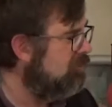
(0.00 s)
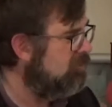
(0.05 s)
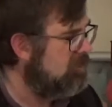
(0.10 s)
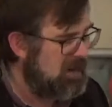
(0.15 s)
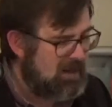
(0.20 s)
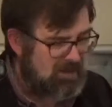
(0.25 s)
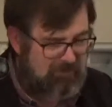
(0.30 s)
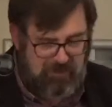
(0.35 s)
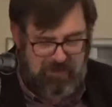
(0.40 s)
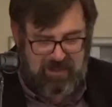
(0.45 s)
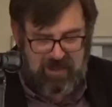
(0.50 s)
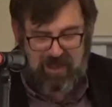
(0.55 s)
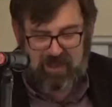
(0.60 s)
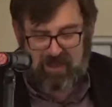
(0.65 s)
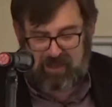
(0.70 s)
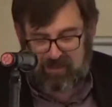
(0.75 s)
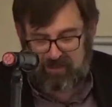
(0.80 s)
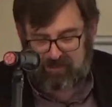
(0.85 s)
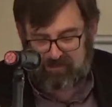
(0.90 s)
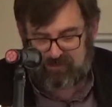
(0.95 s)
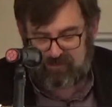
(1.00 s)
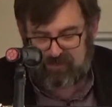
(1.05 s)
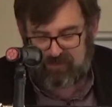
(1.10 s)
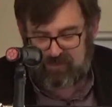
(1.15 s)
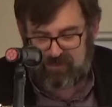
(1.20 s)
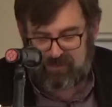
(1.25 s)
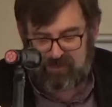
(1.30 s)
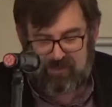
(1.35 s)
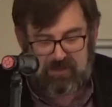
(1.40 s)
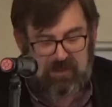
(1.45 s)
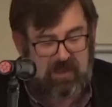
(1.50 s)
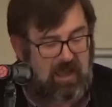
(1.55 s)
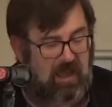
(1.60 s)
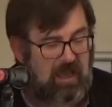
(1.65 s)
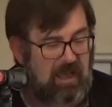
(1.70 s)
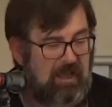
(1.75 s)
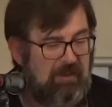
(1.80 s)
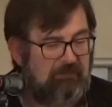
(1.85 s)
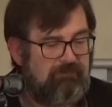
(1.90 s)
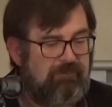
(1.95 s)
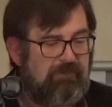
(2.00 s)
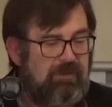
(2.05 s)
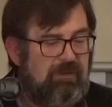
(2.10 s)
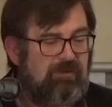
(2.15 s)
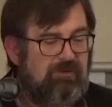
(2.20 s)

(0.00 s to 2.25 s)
where we are.